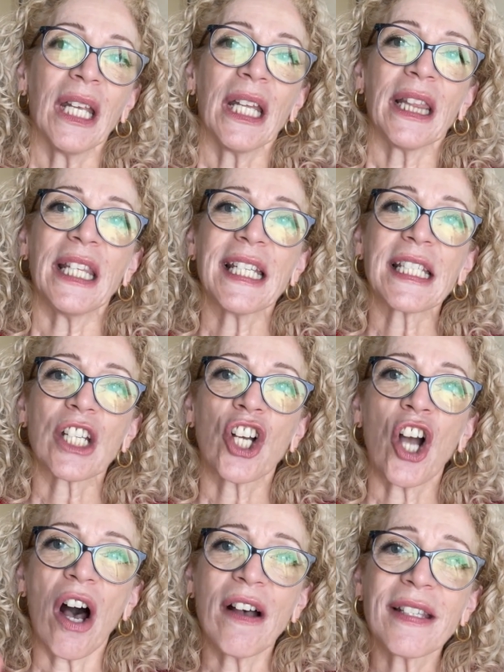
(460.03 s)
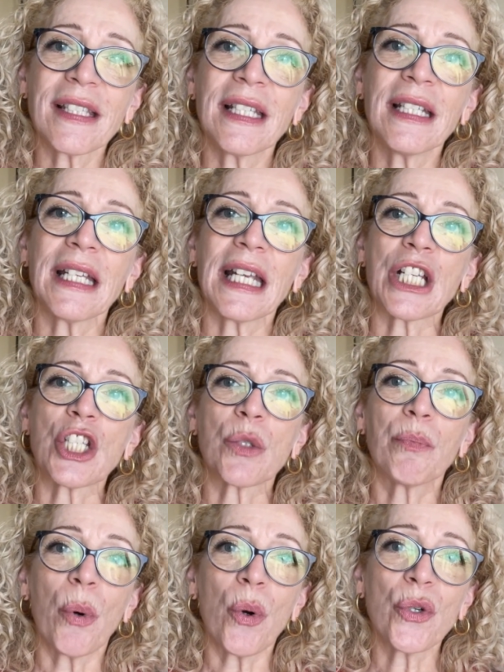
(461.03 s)
This constant
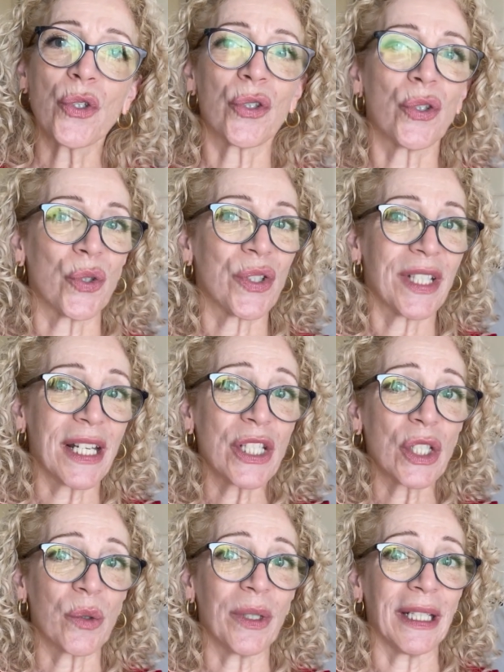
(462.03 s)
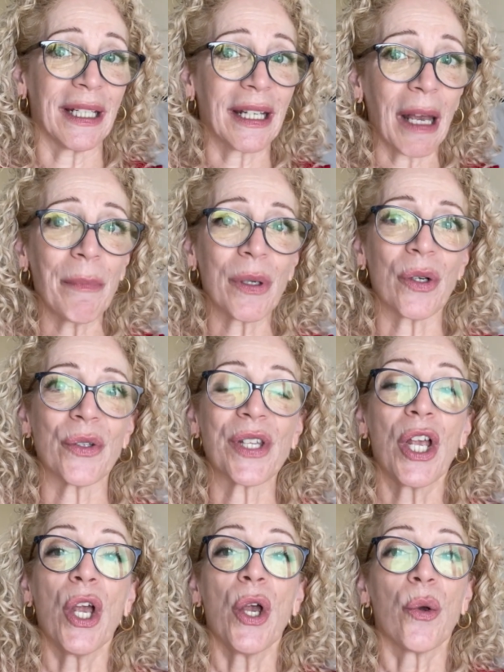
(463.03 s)
exposure to sunscreen chemicals
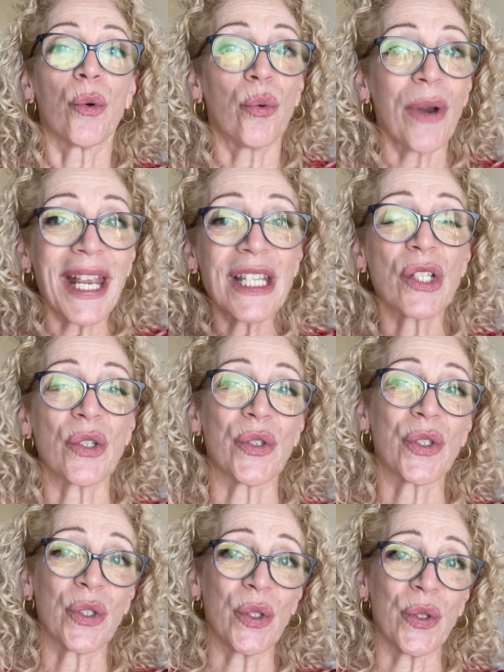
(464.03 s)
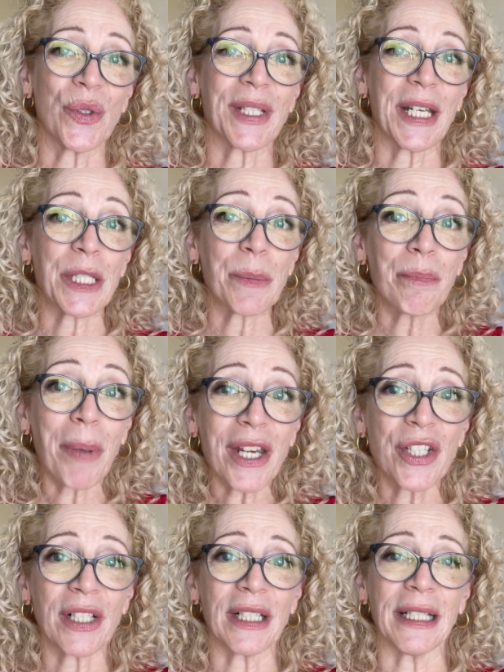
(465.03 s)
raise concerns,
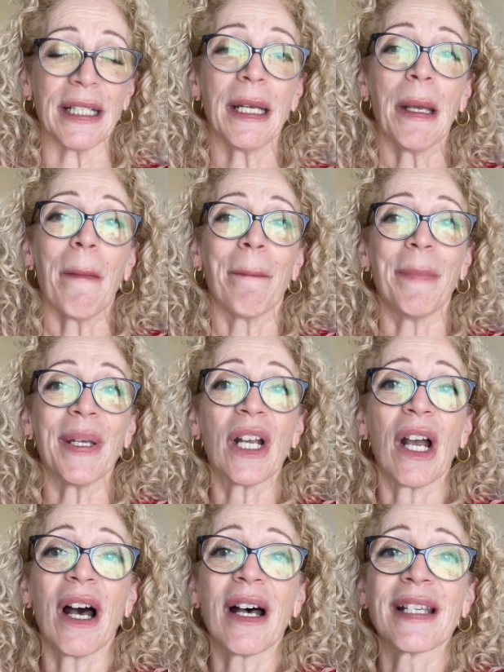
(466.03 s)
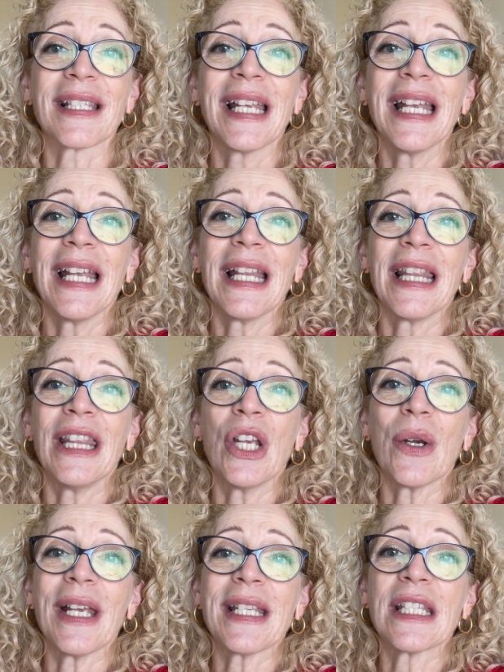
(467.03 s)
especially because
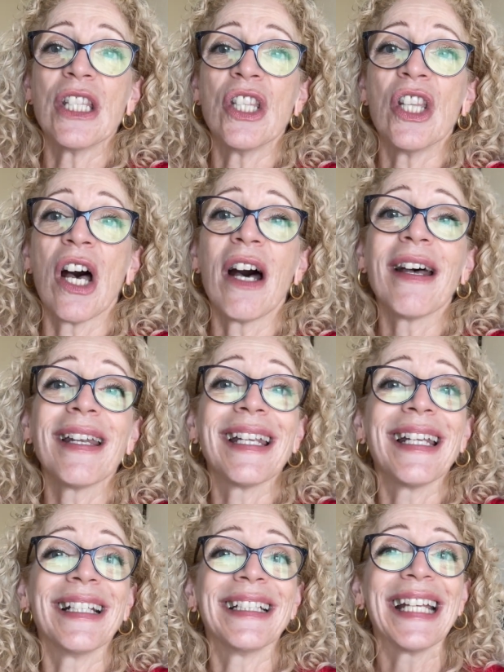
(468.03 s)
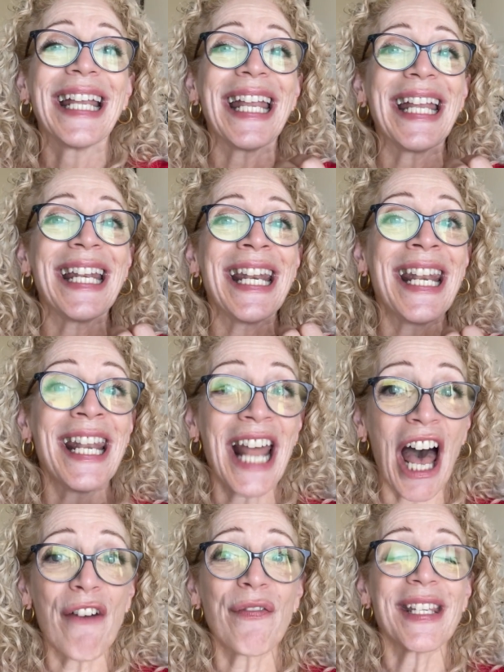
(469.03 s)
there is not
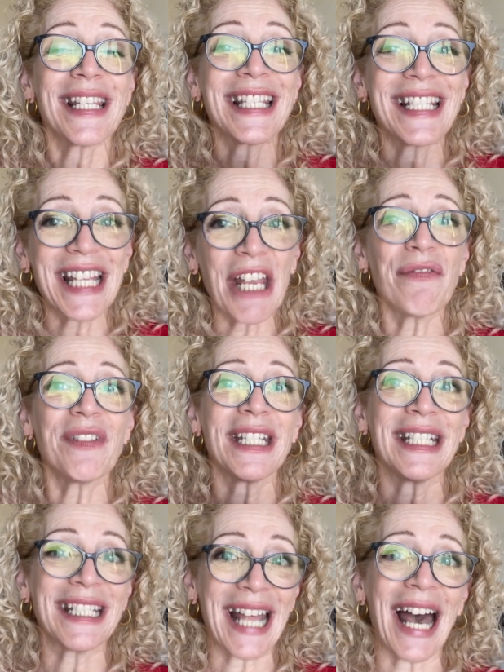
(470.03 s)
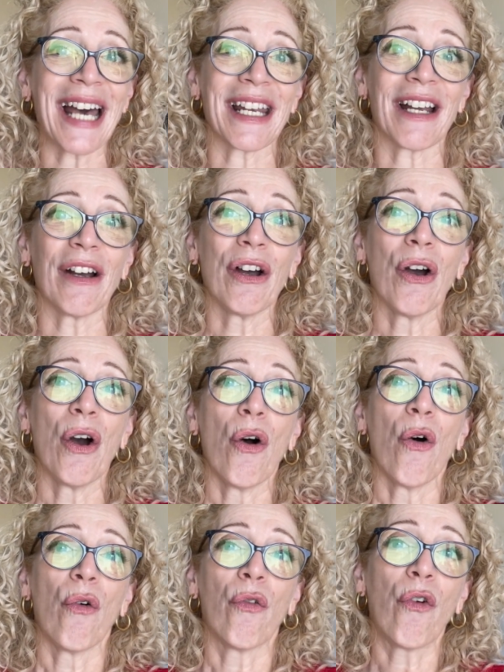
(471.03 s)
enough safety data
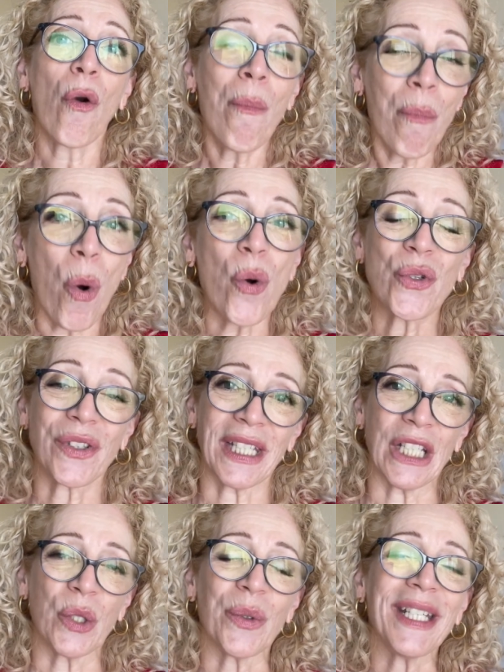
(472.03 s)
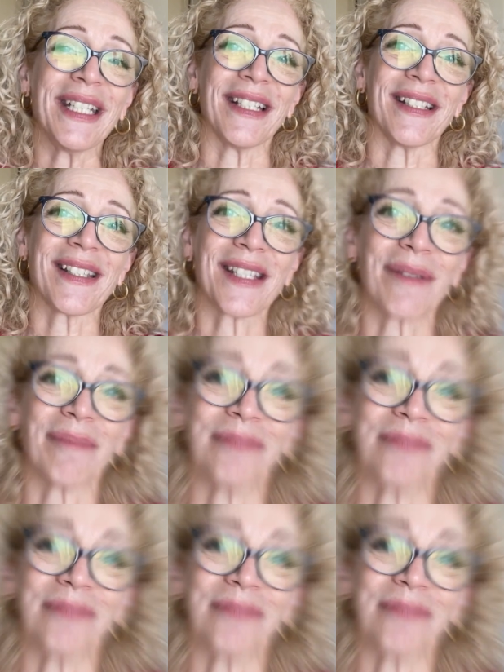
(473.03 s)
for most ingredients.